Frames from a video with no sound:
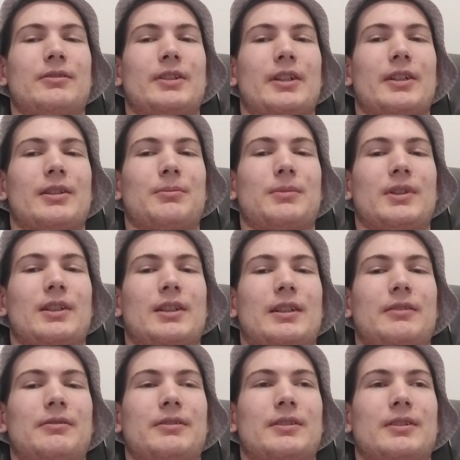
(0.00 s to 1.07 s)
taking my
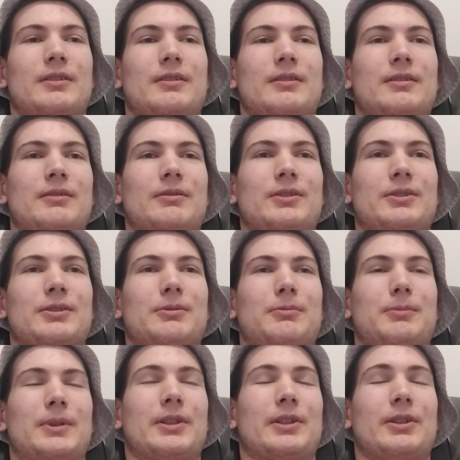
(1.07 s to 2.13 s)
life, and it was
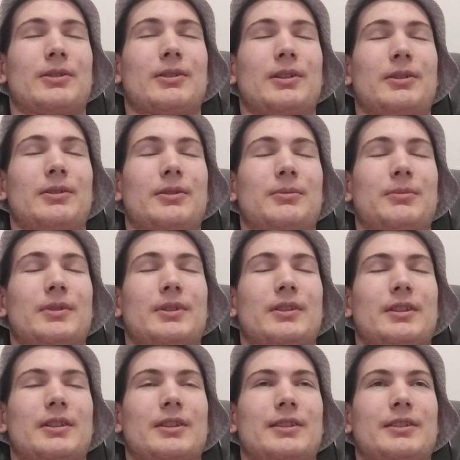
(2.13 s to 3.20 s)
pretty early on, but
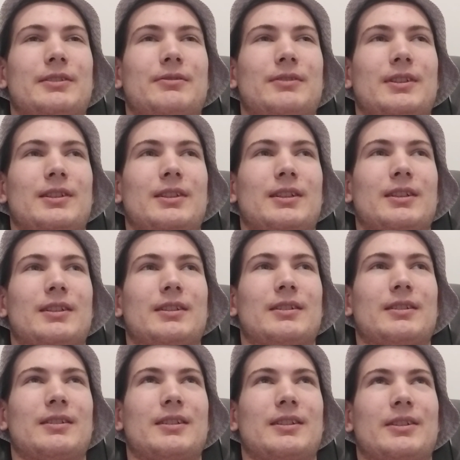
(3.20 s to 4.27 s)
I just felt like,
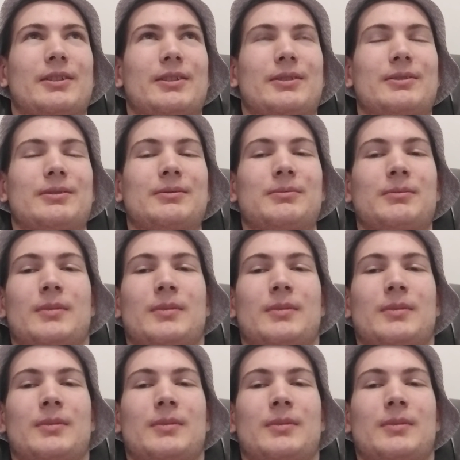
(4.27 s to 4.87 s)
I don't know.